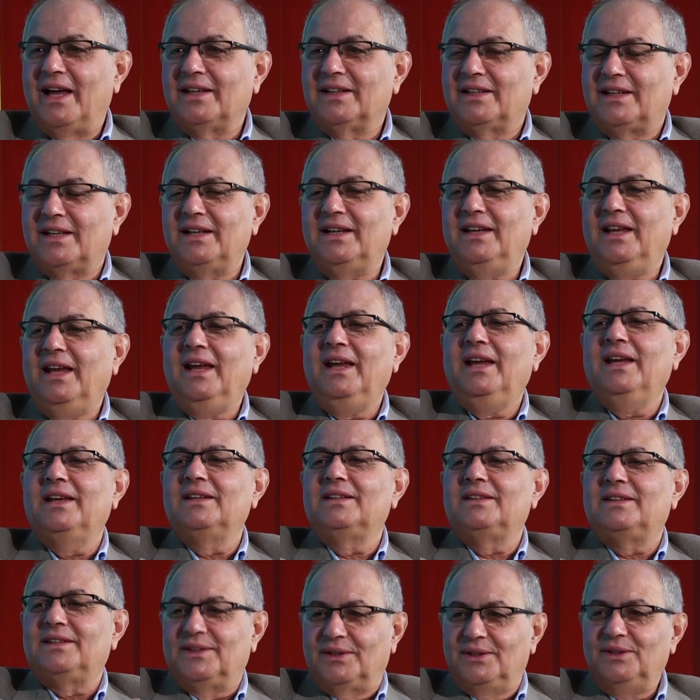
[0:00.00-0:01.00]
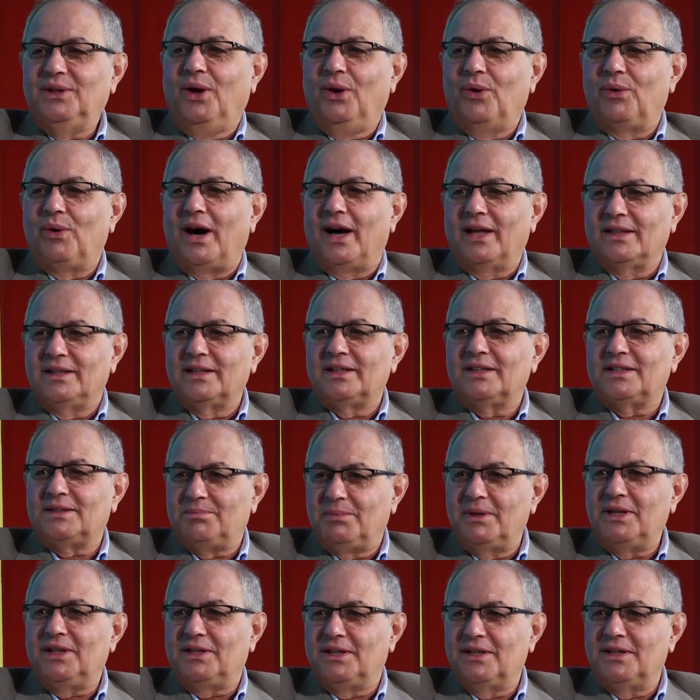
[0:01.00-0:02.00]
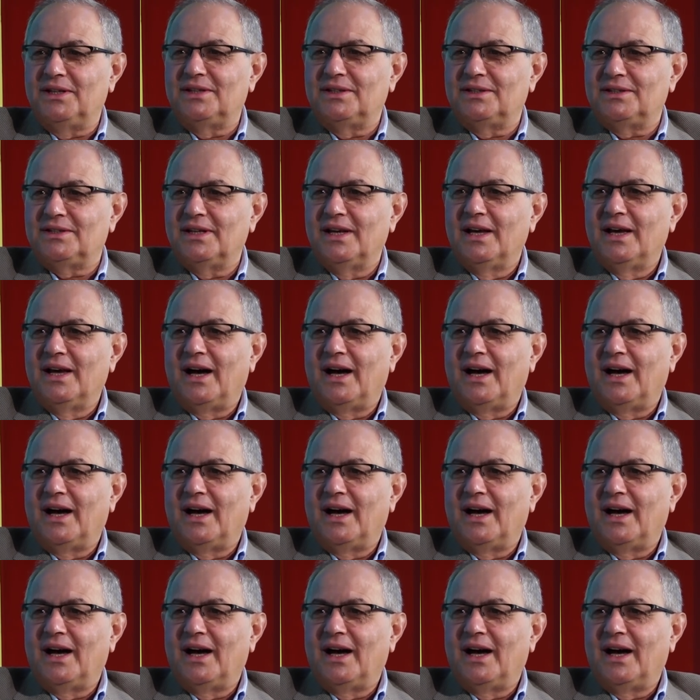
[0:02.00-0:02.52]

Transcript: and create, other species,